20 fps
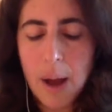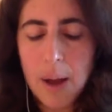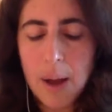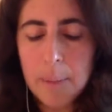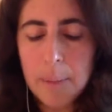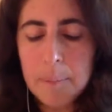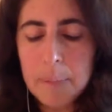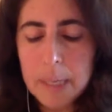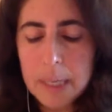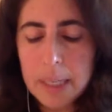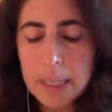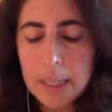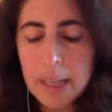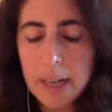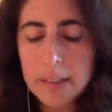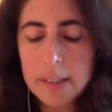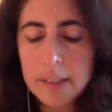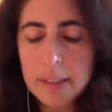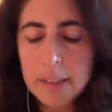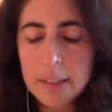mini
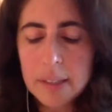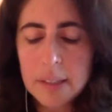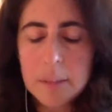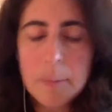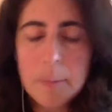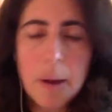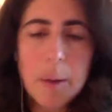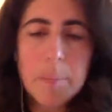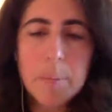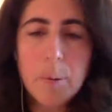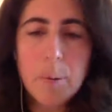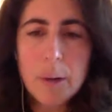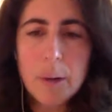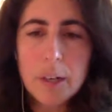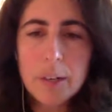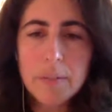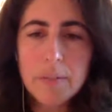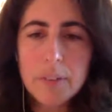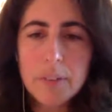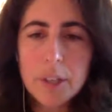lessons about
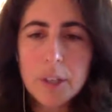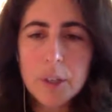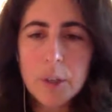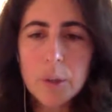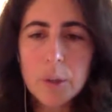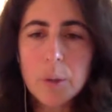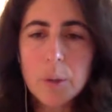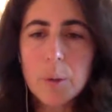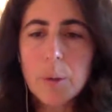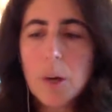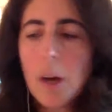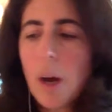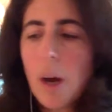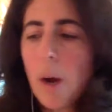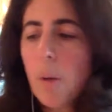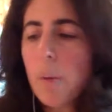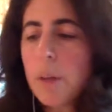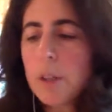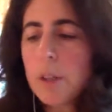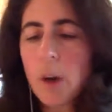point of view.
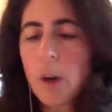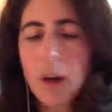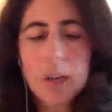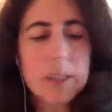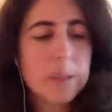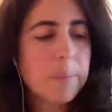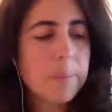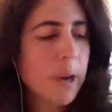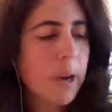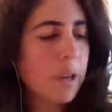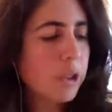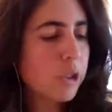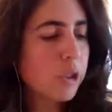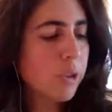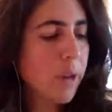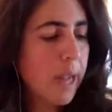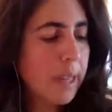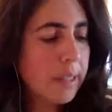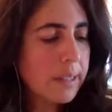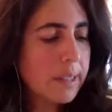We talked about
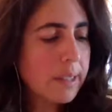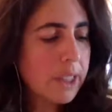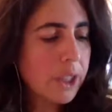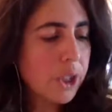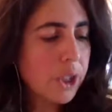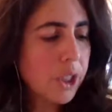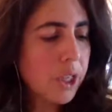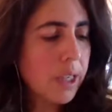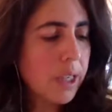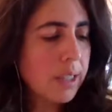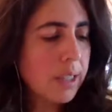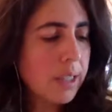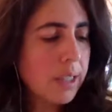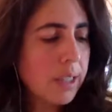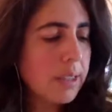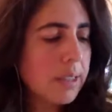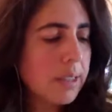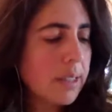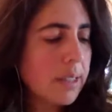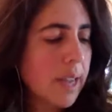
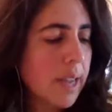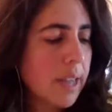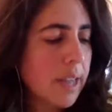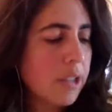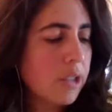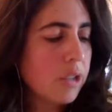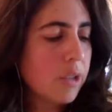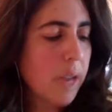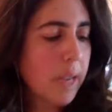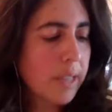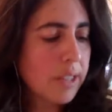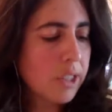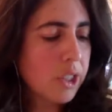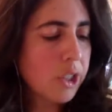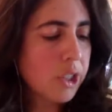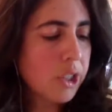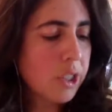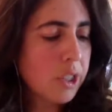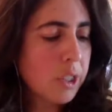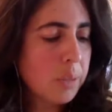transitions, and
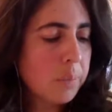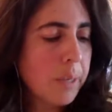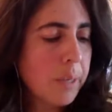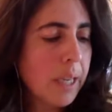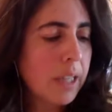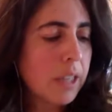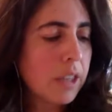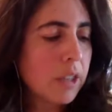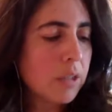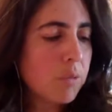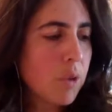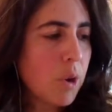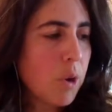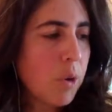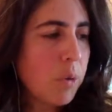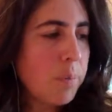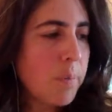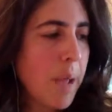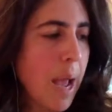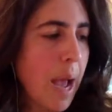transitions being the
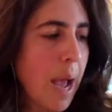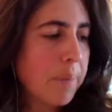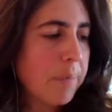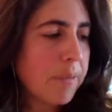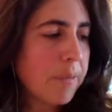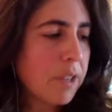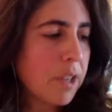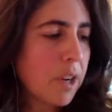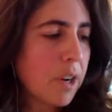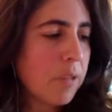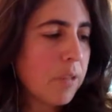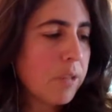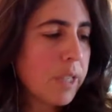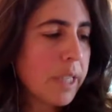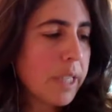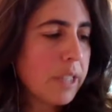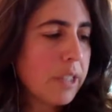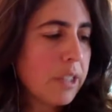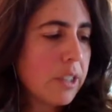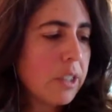roadmap for our
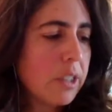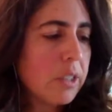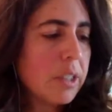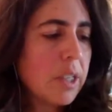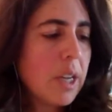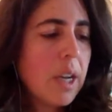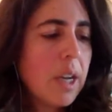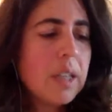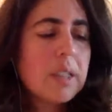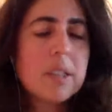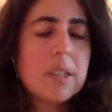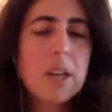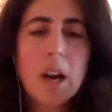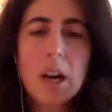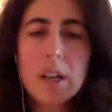readers to